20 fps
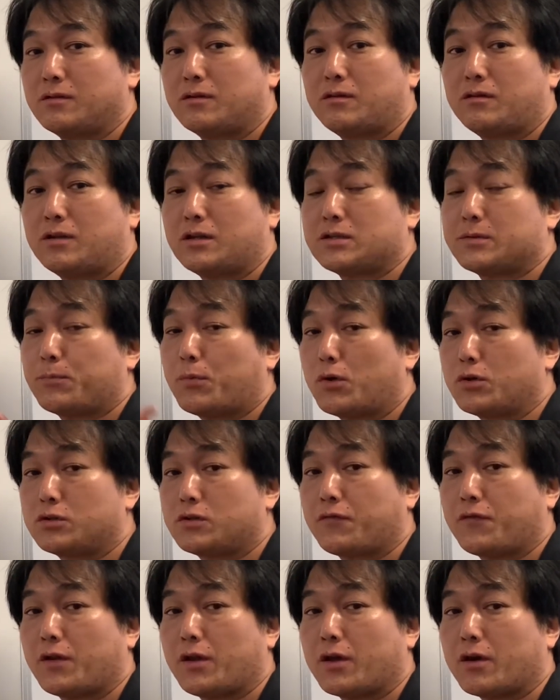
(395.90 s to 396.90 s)
Let's pause the
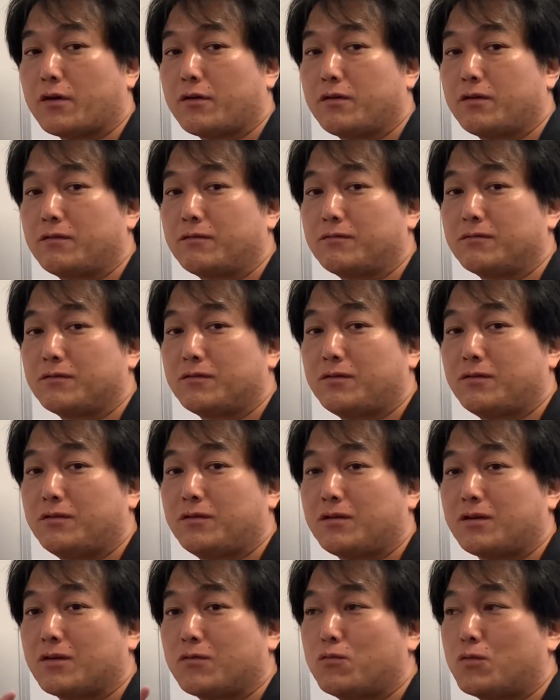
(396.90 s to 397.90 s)
video.
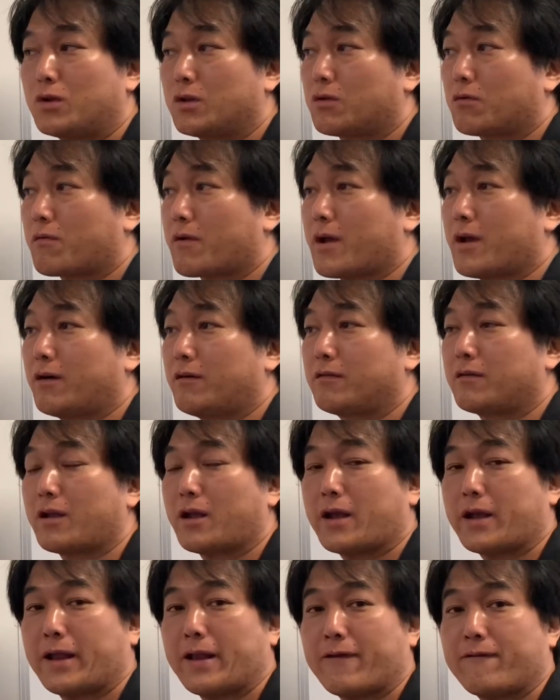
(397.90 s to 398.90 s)
You can wander around
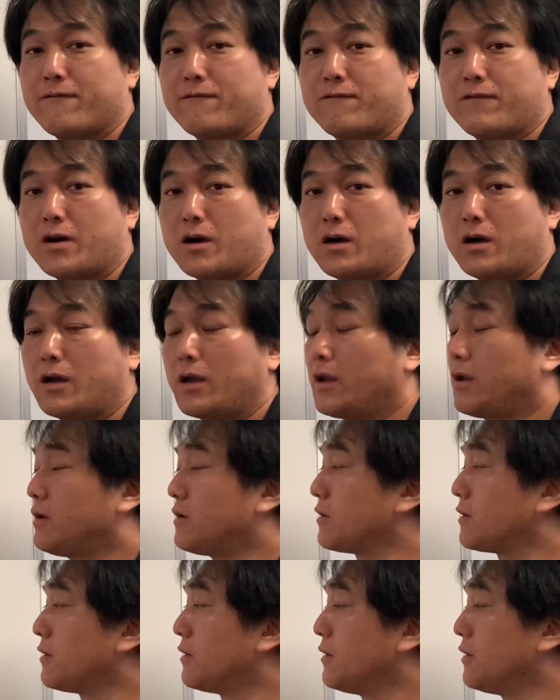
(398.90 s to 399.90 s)
and find
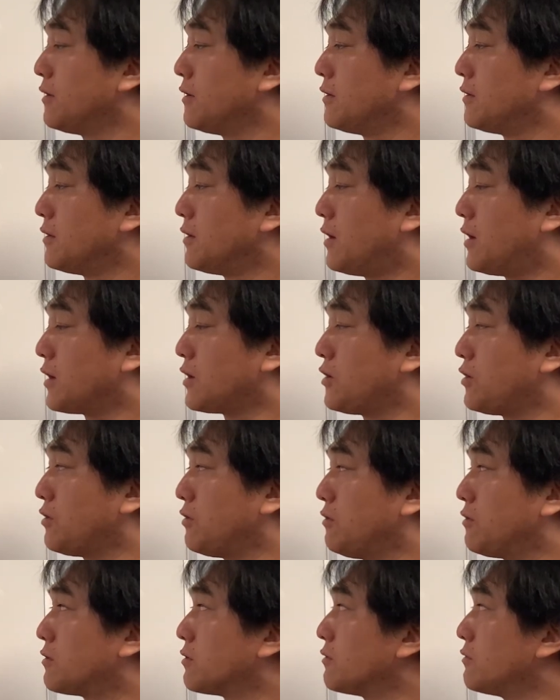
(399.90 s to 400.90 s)

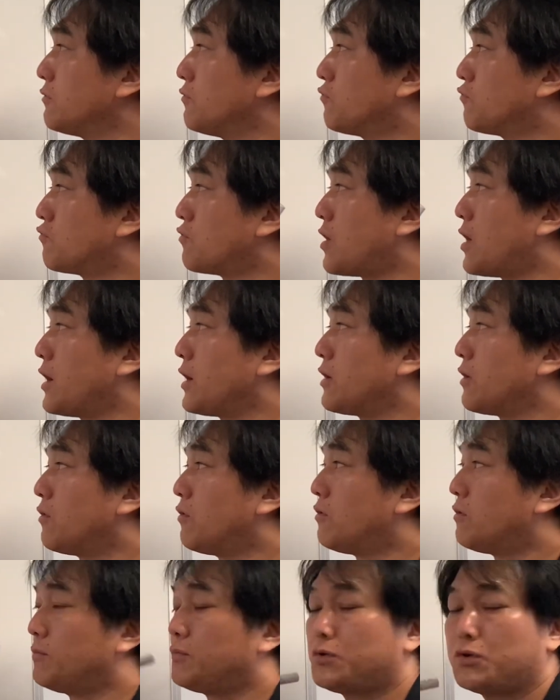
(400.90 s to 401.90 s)
acute, right,
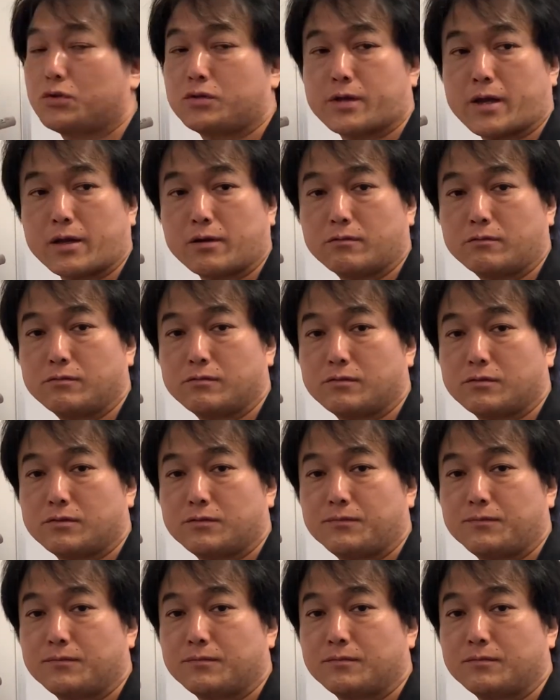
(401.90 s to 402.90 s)
or obtuse angles.
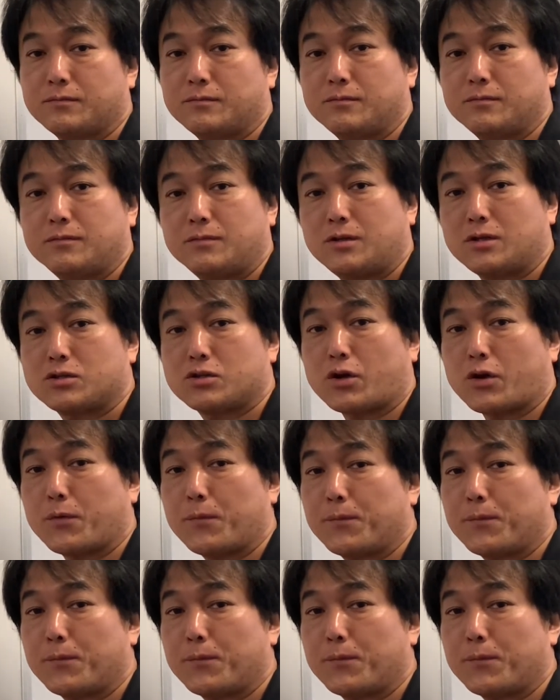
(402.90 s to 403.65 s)
Let's go.